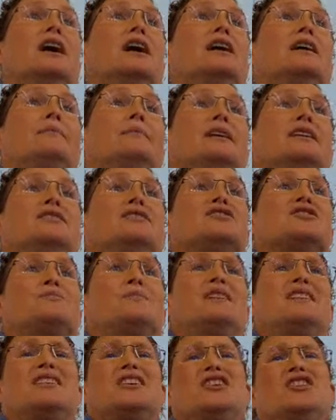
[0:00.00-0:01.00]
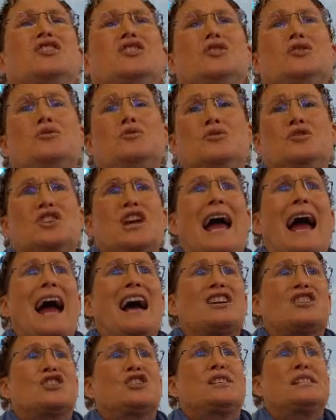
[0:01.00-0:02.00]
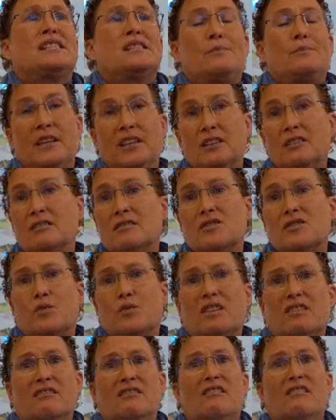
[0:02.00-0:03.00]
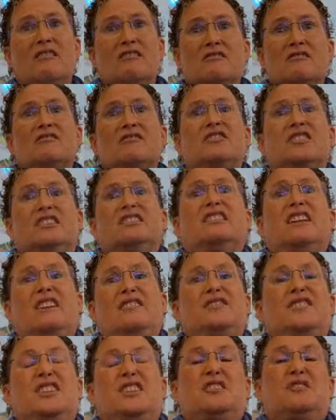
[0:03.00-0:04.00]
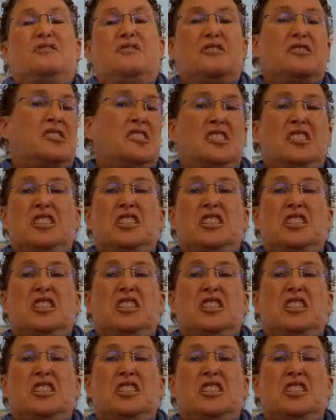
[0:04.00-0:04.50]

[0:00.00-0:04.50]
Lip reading: And there's been huge ash spills where all the leftover